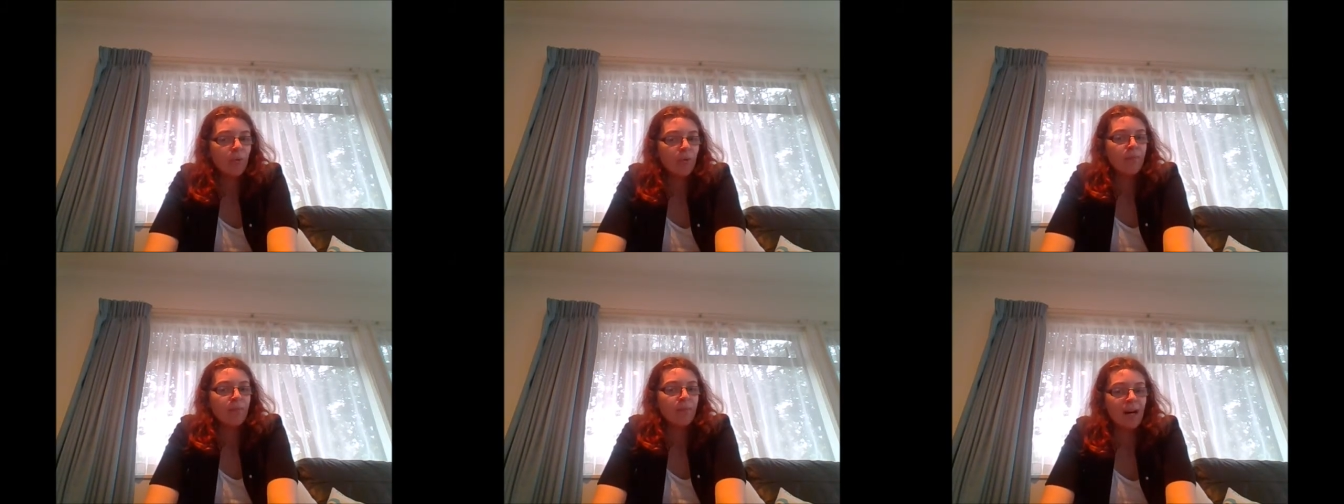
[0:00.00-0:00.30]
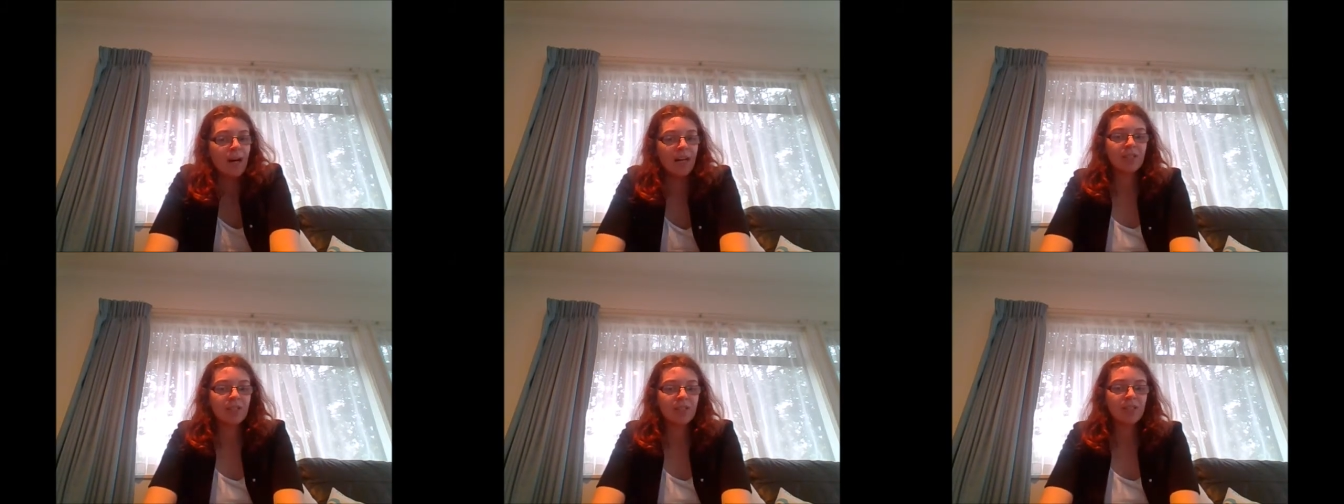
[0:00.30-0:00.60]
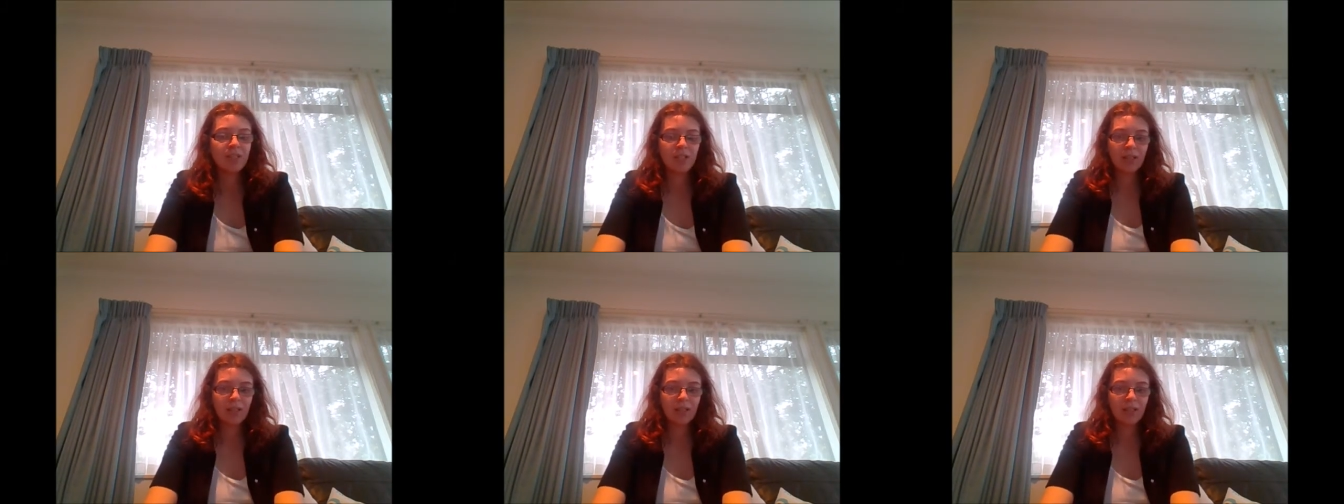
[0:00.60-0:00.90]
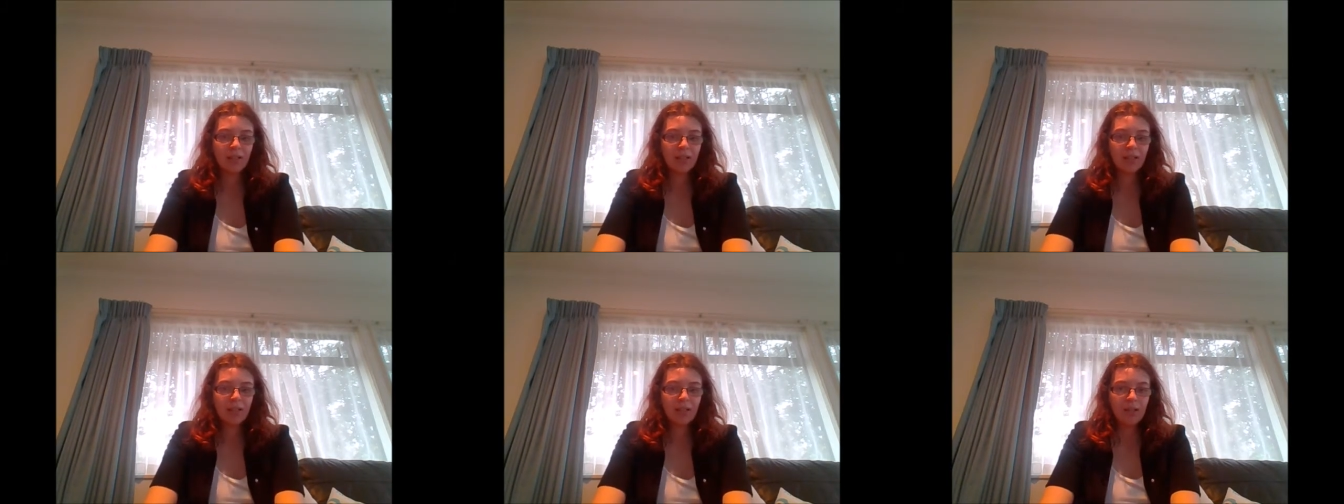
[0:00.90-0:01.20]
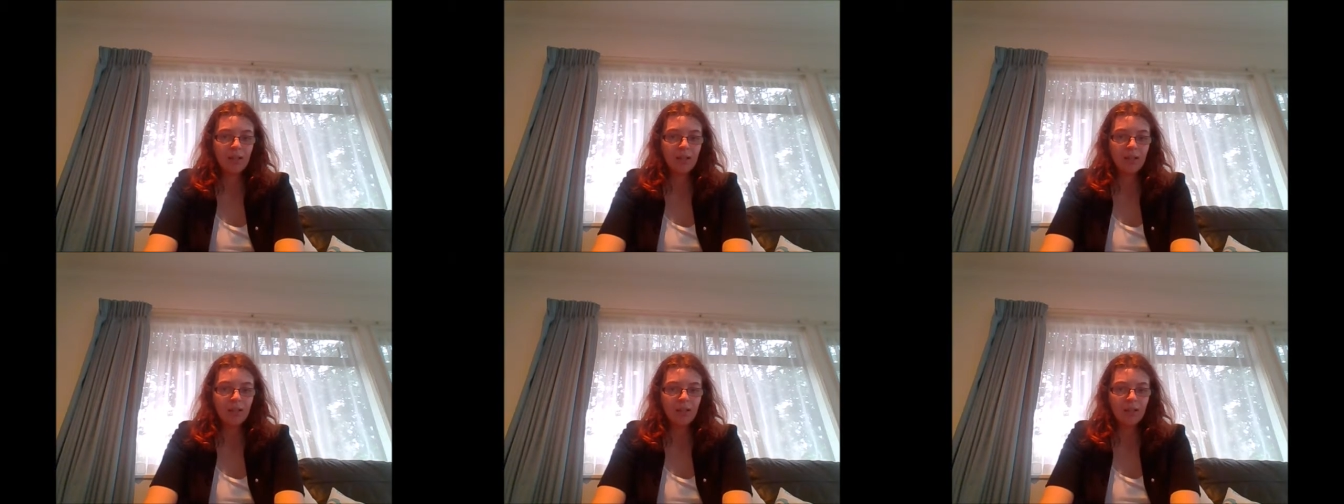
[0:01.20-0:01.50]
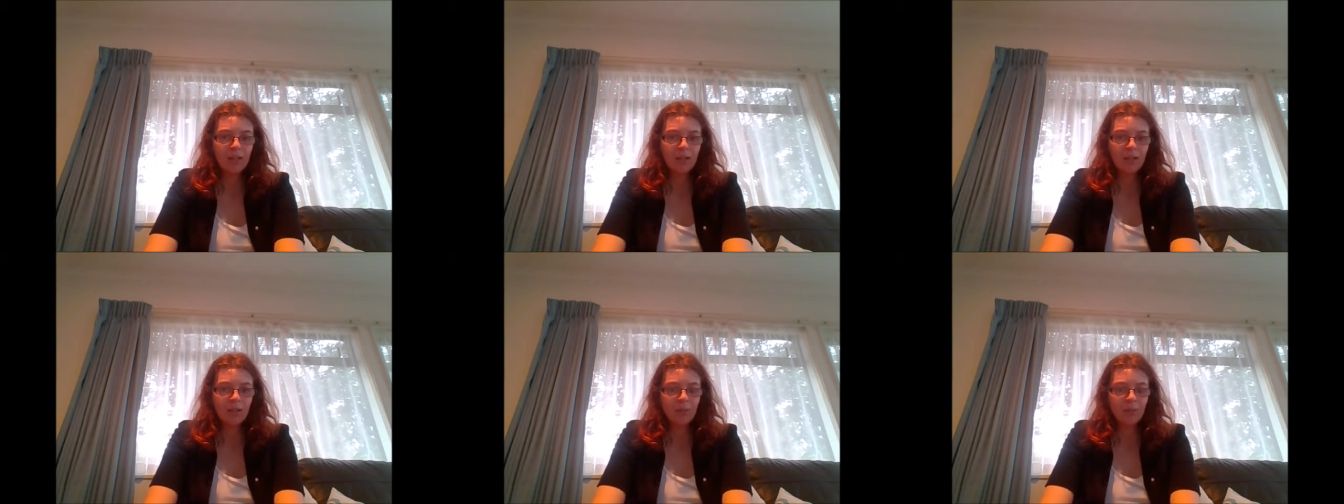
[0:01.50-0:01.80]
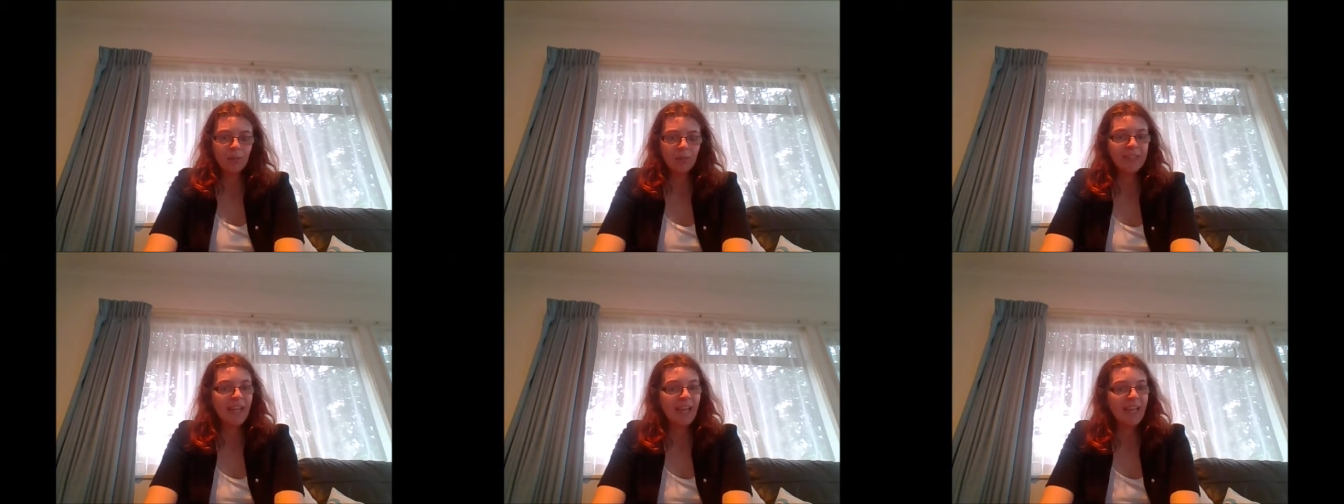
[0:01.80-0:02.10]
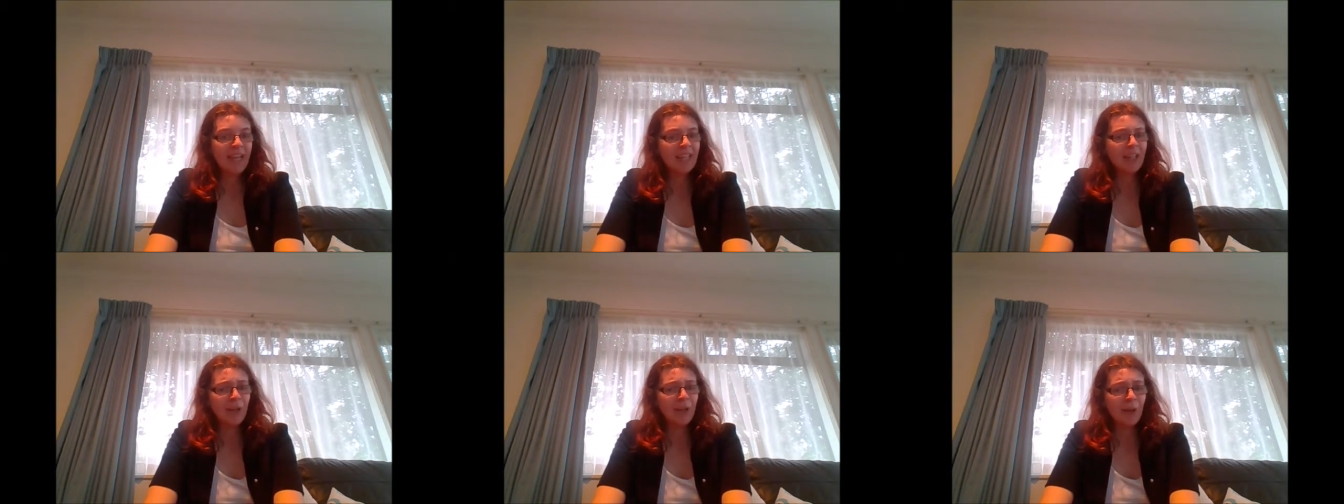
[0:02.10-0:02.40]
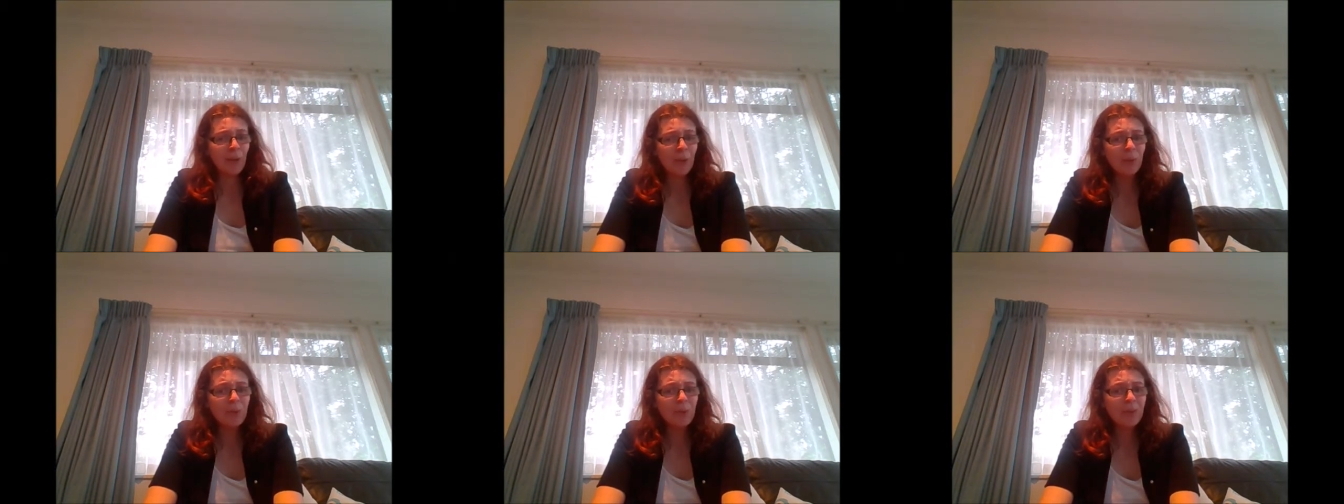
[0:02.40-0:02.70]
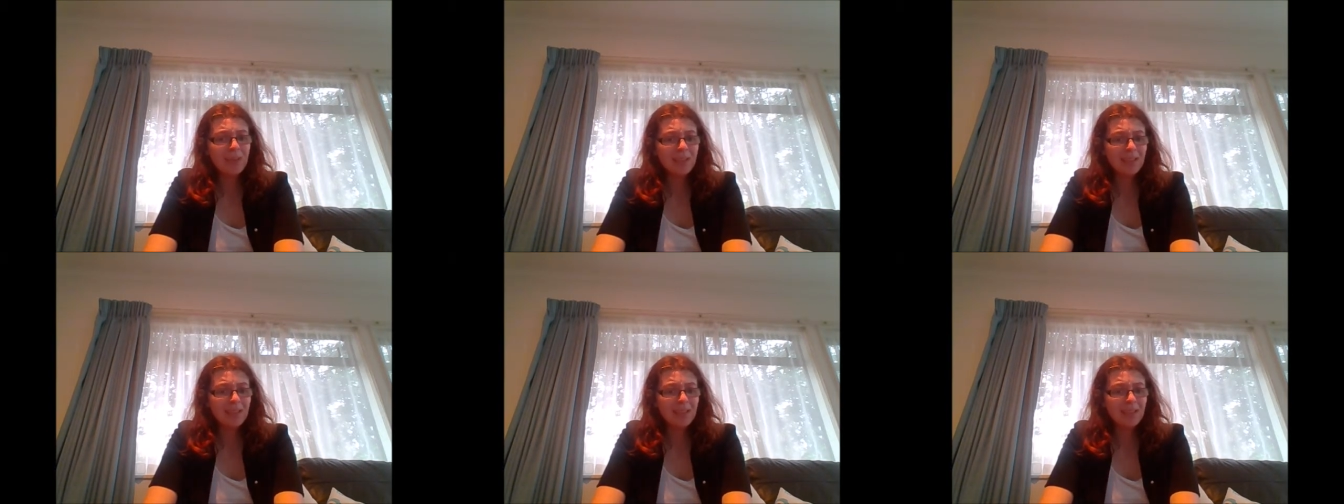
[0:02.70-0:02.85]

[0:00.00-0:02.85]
much, would they know?